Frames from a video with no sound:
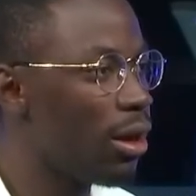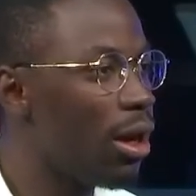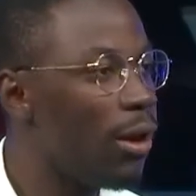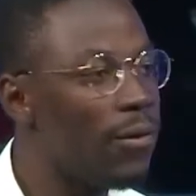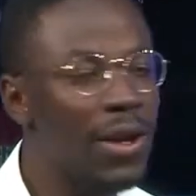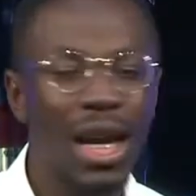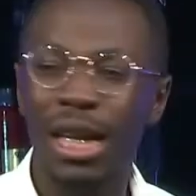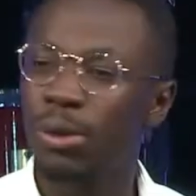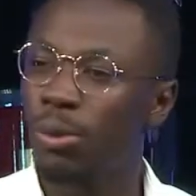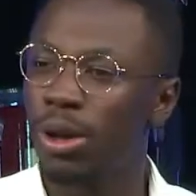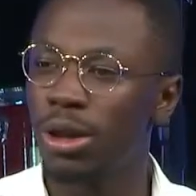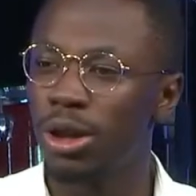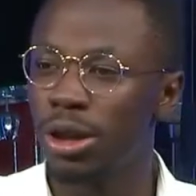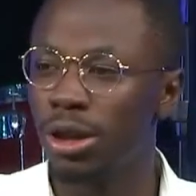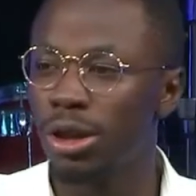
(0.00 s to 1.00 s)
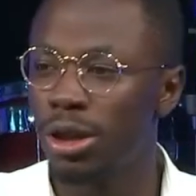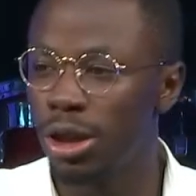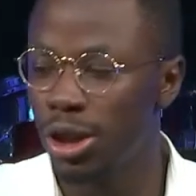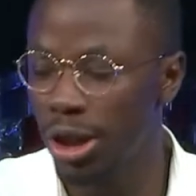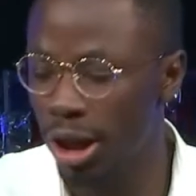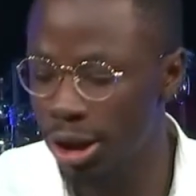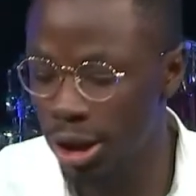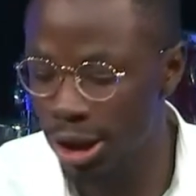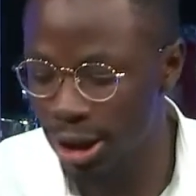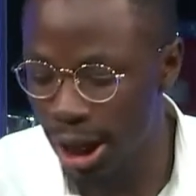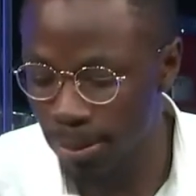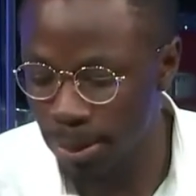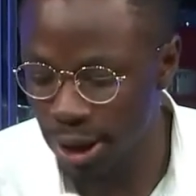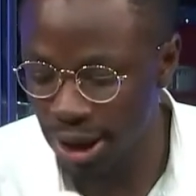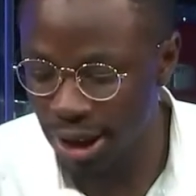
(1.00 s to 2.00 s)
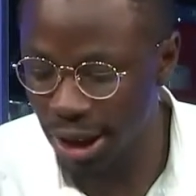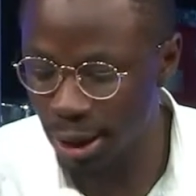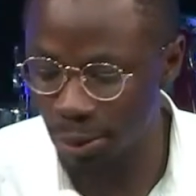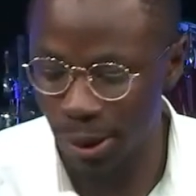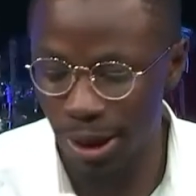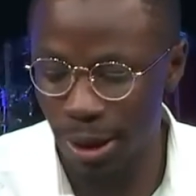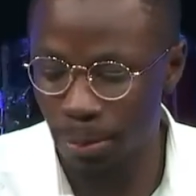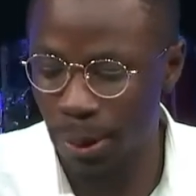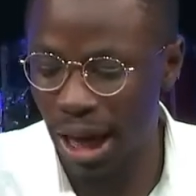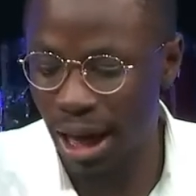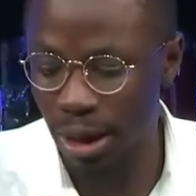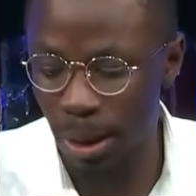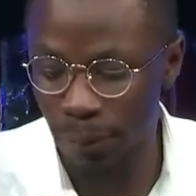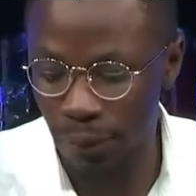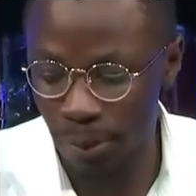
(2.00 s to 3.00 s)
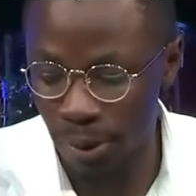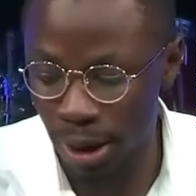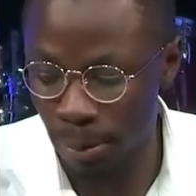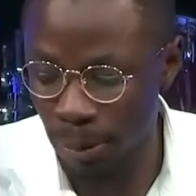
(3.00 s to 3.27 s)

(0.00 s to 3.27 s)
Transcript: If you guys want to turn to Judges chapter 6, we're going to pick it up from there.